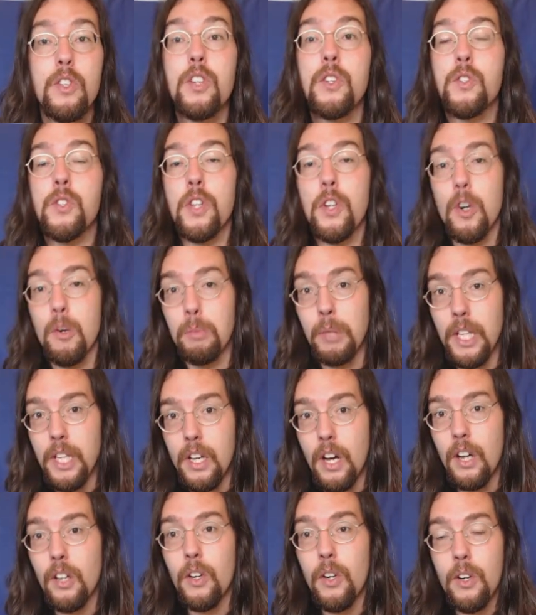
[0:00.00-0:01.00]
considerably
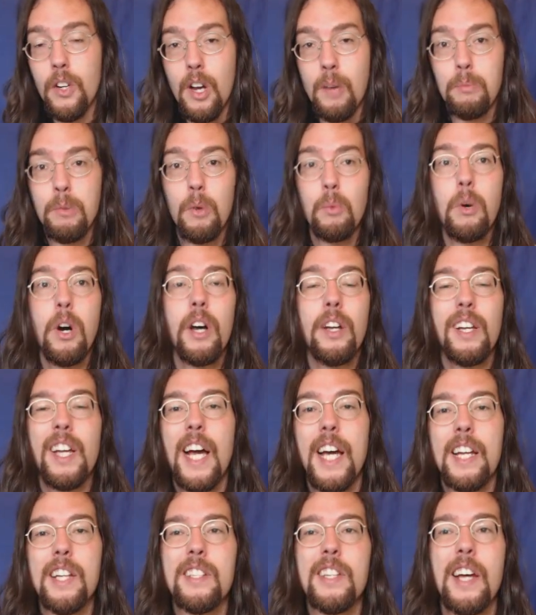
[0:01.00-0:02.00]
younger, number one,
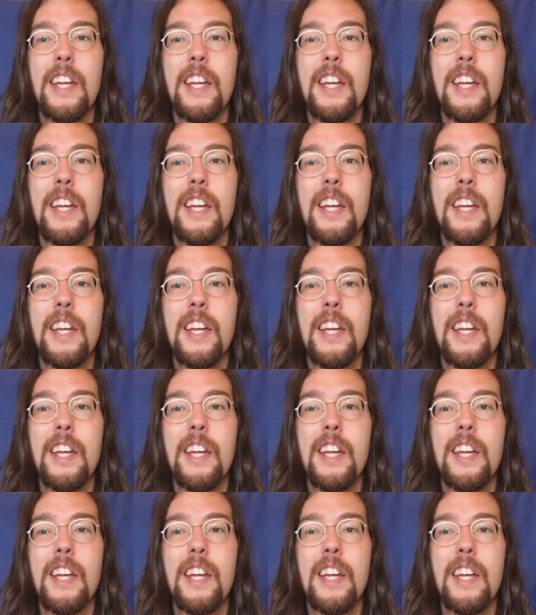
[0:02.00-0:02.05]
kind of